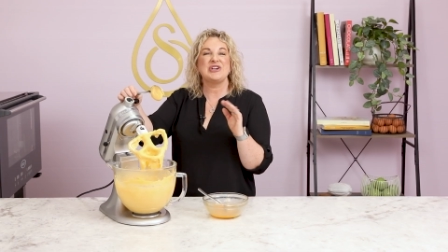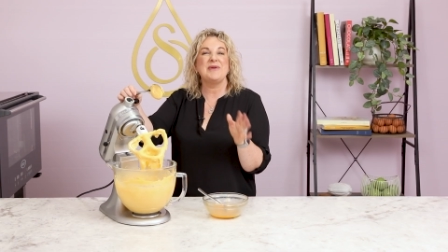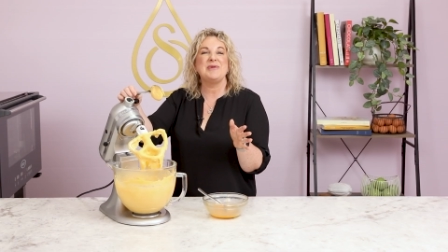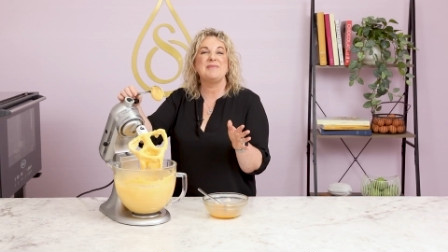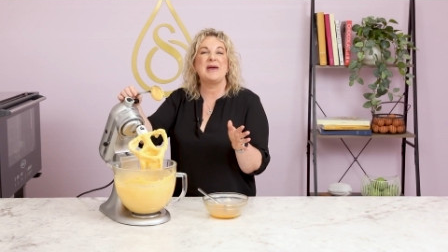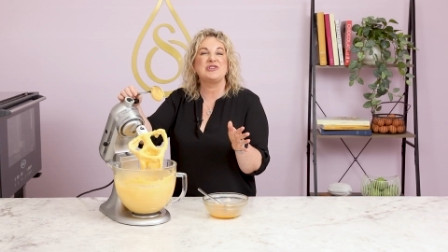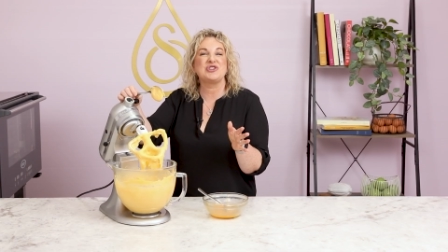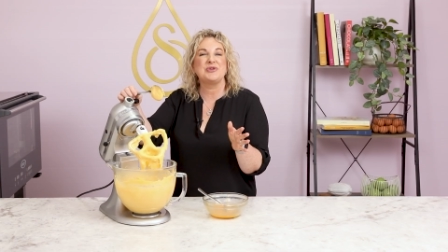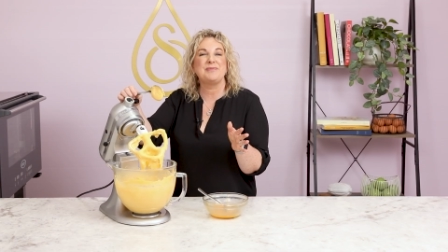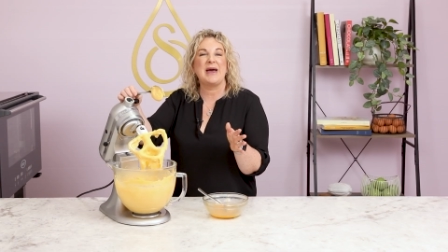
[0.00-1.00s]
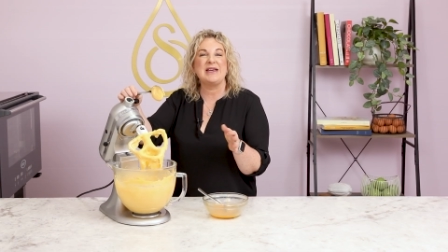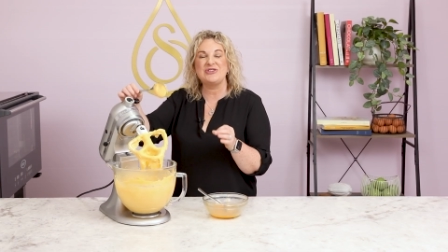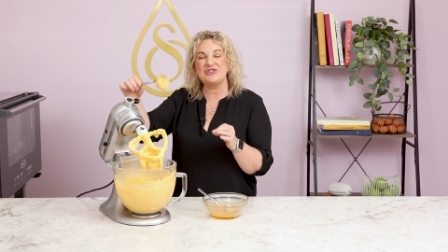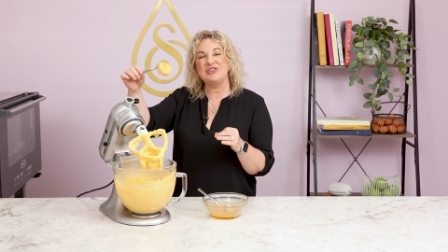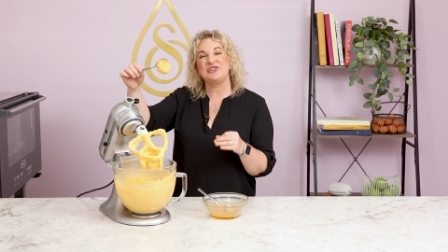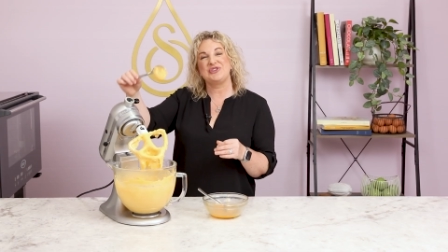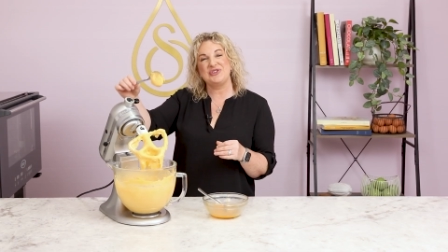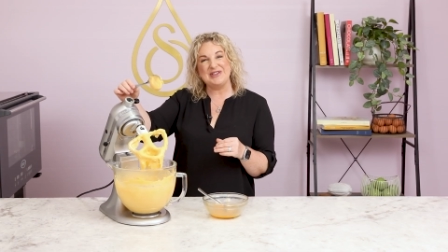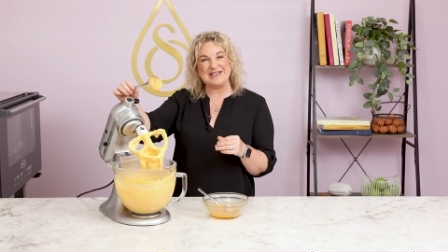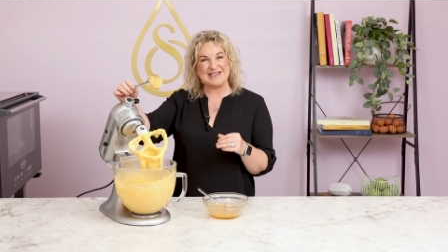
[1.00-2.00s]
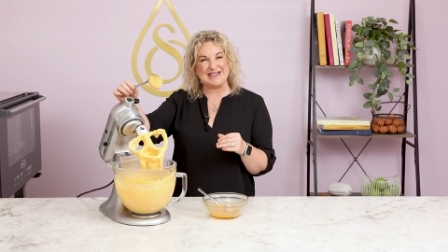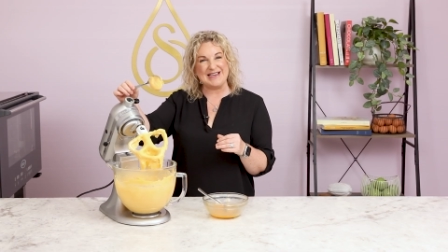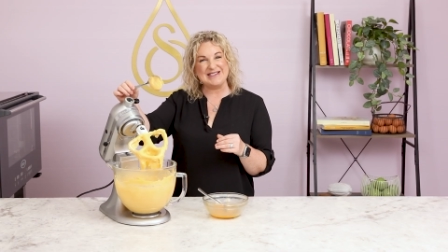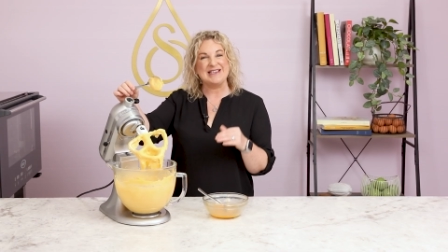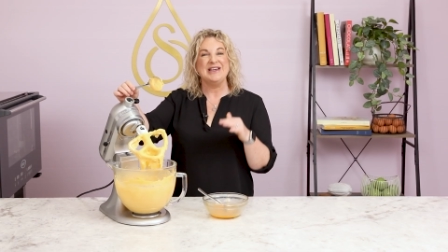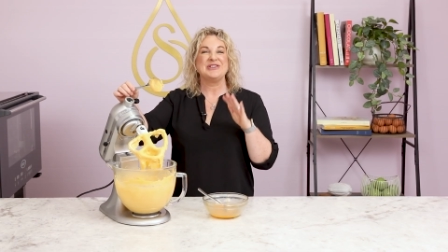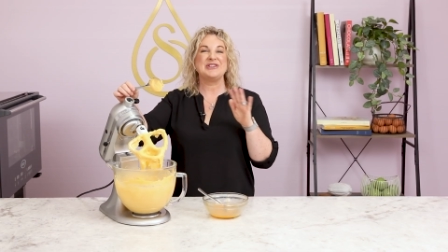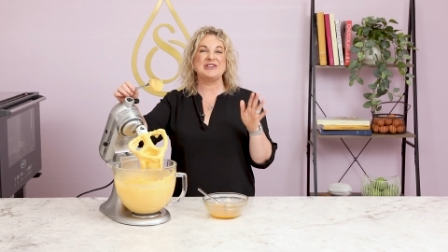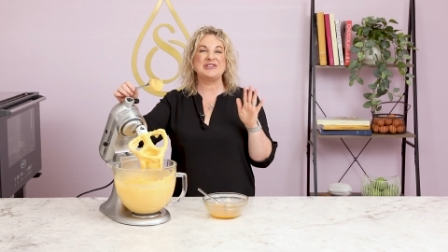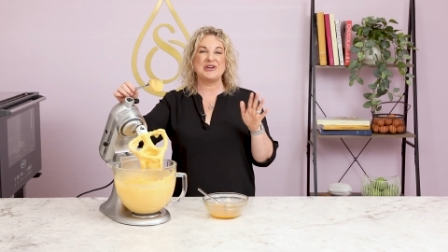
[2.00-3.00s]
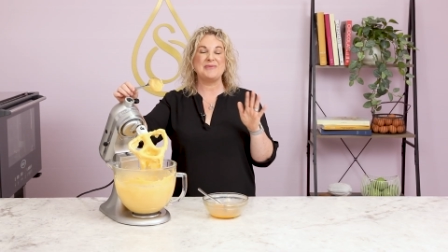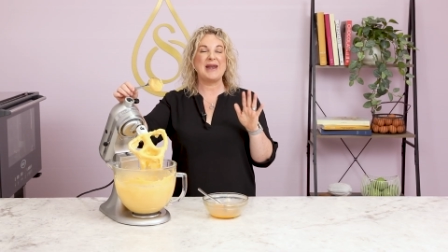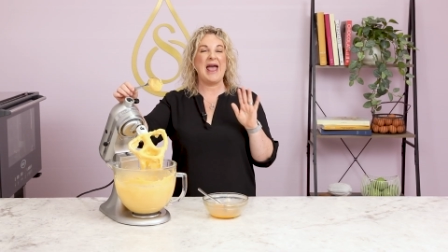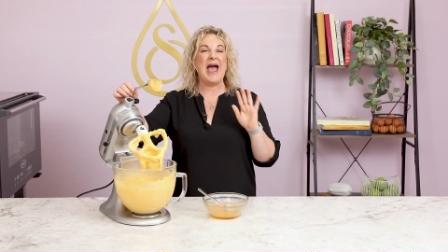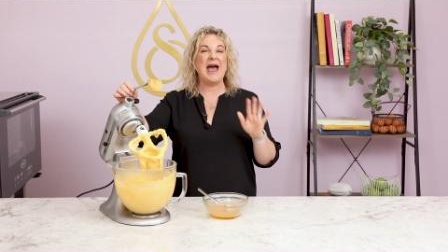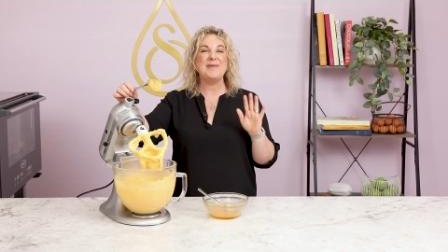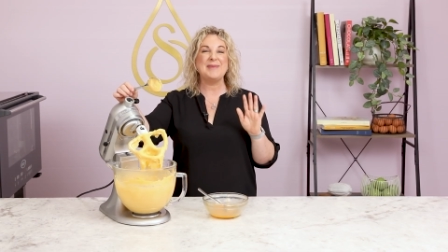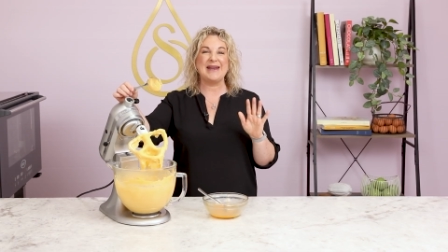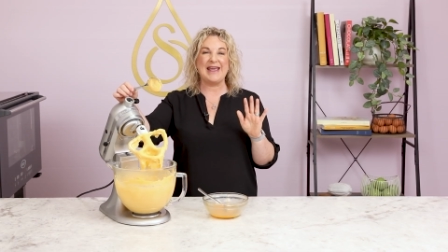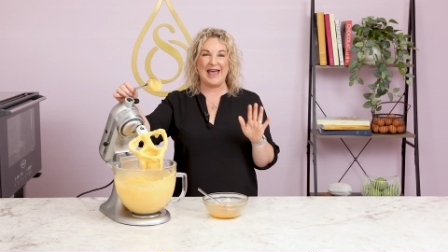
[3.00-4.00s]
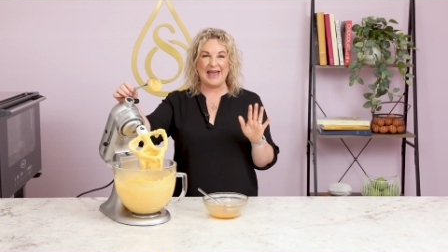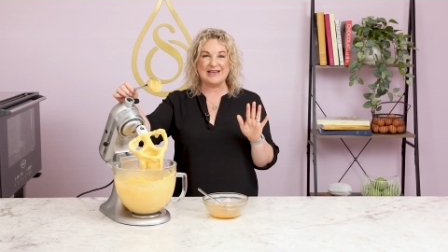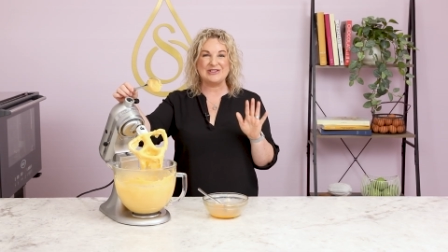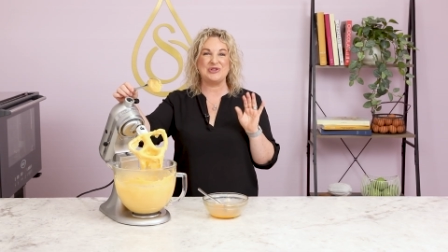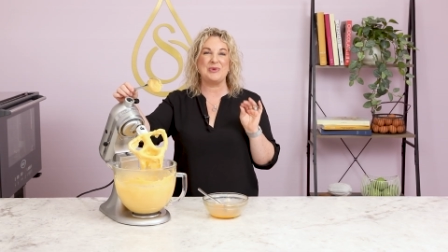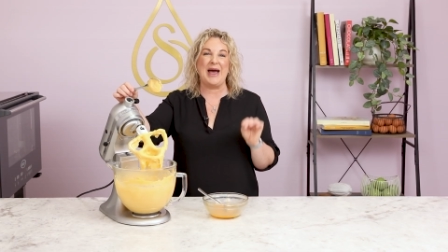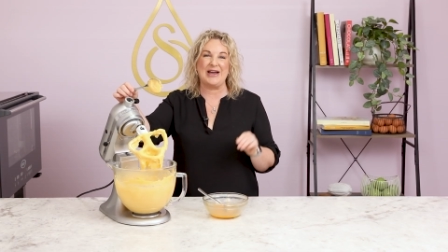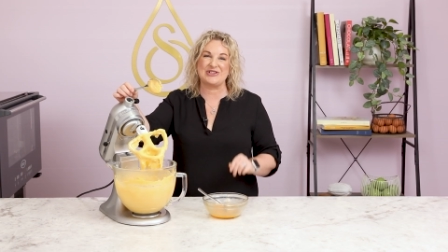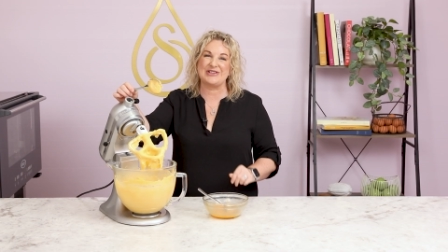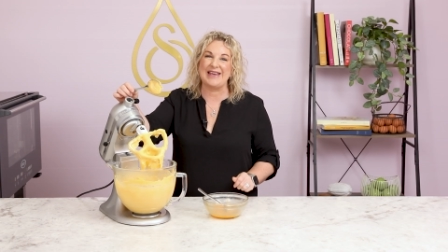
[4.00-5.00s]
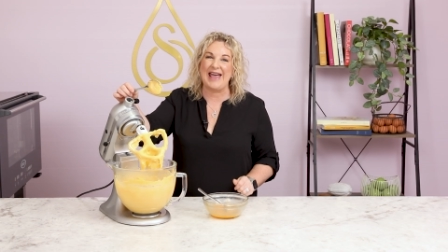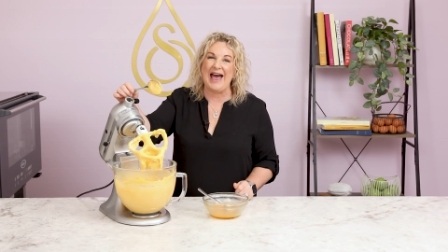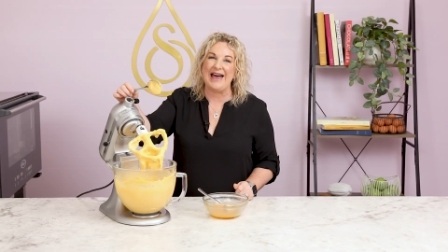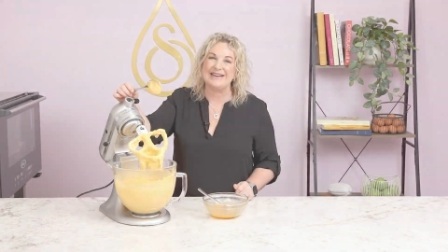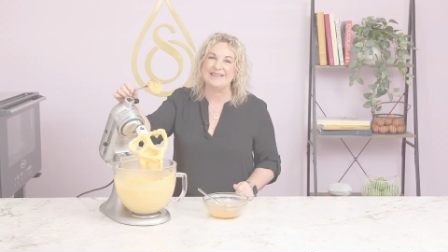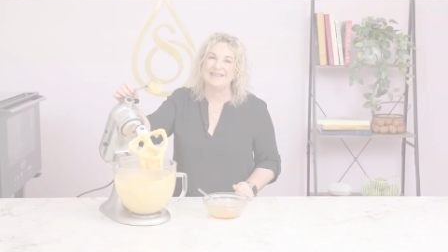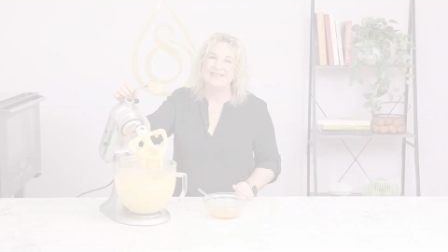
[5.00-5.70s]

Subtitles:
time you make choux pastry, do this test to determine how many eggs you actually add.